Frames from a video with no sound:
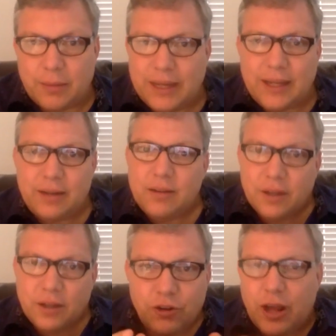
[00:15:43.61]
meaning
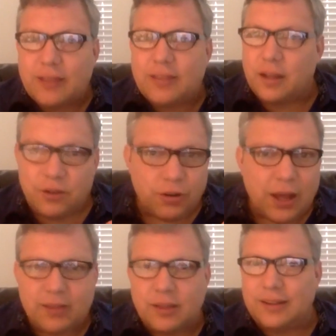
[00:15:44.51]
you're not
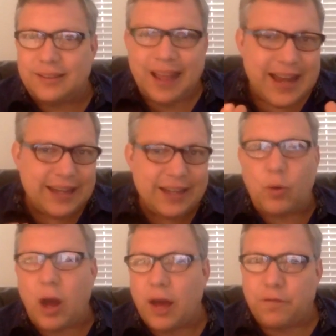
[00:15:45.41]
the lightning
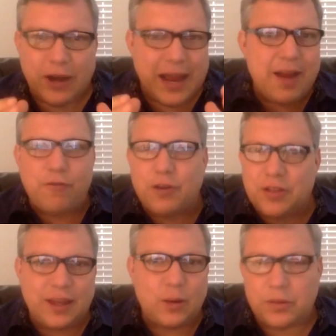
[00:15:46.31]
rod for
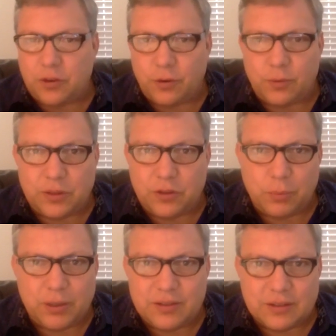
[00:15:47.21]
everything with your
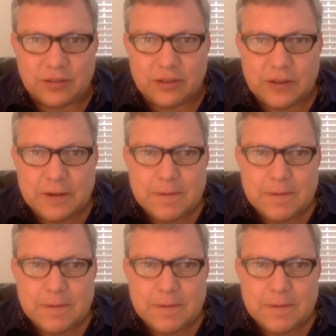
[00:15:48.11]
business.